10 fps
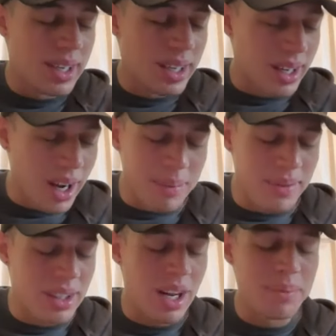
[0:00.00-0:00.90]

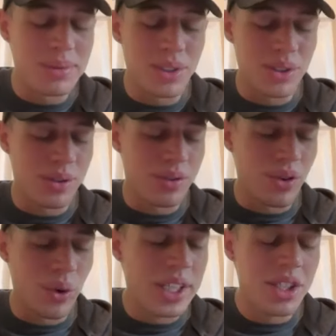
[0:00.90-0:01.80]
to
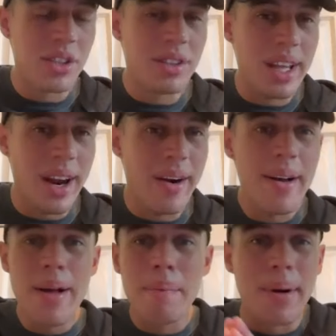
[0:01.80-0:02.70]
fruition there,
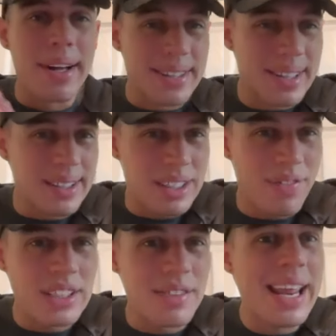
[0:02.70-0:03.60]
but the
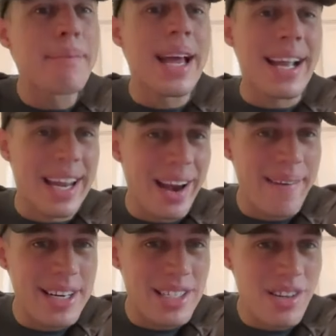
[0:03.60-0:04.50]
defensive game that
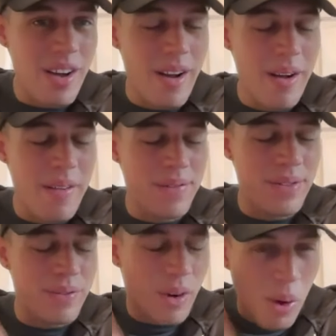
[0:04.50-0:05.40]
carries
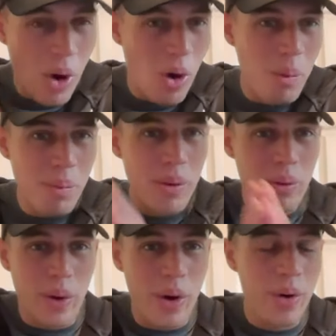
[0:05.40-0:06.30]
from home,
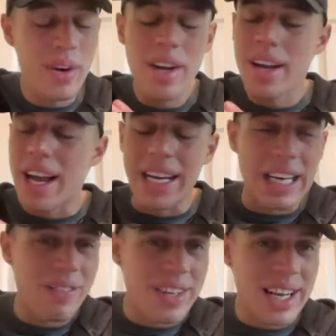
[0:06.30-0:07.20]
road, and
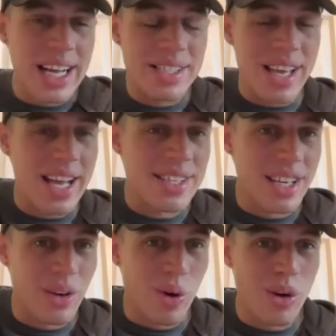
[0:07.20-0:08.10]
even as
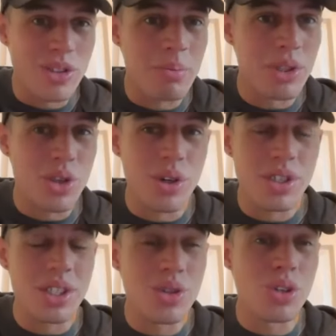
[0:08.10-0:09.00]
he grows and matures
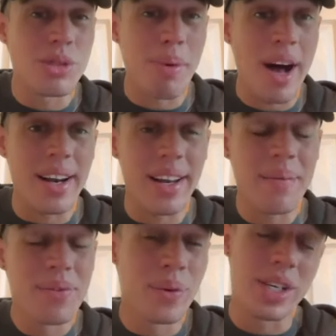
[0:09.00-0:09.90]
into his body,
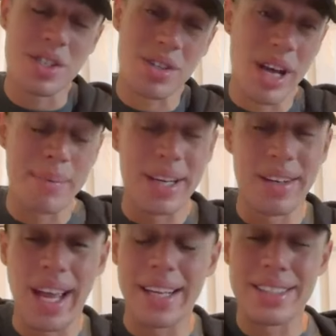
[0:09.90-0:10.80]
which, I mean,
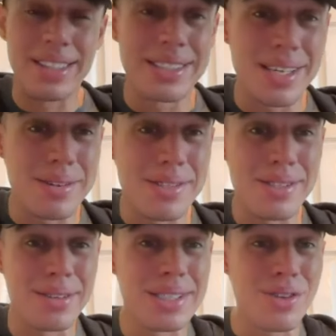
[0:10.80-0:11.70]
Anton Liddell is
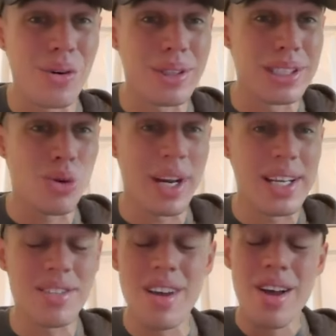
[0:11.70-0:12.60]
still in his early 20s,